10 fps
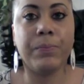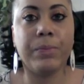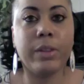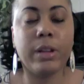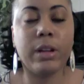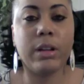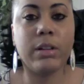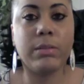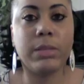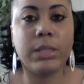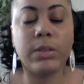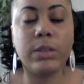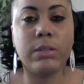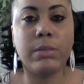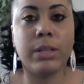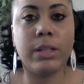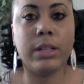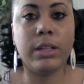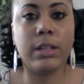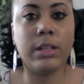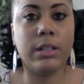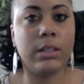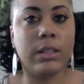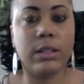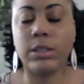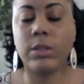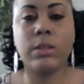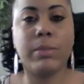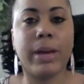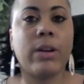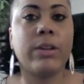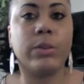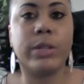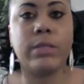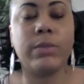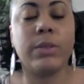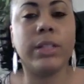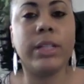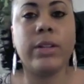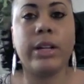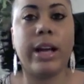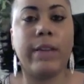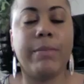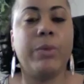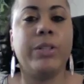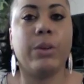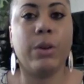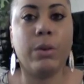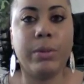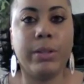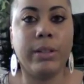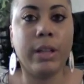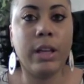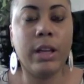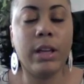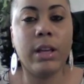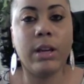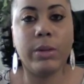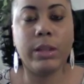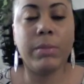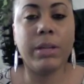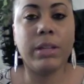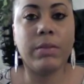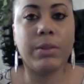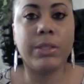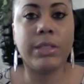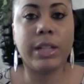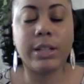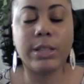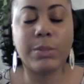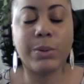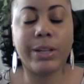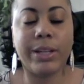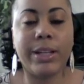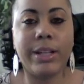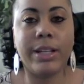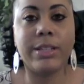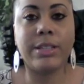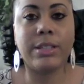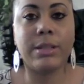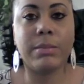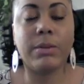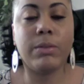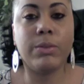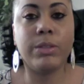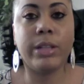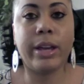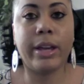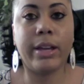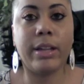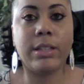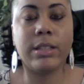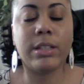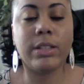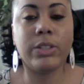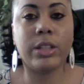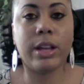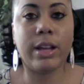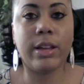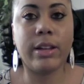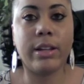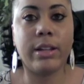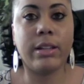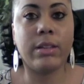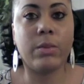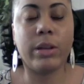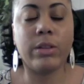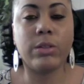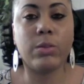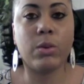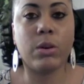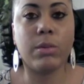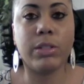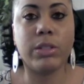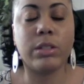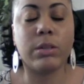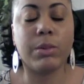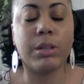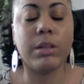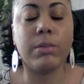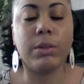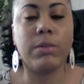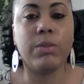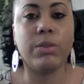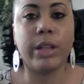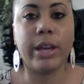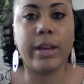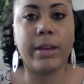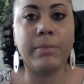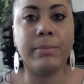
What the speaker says: Excuse me, excuse the background noise if you can hear it. I have my window open. With it being the first day of spring, it's a beautiful day, the sun's shining and the weather's warm, and it's just a really beautiful day.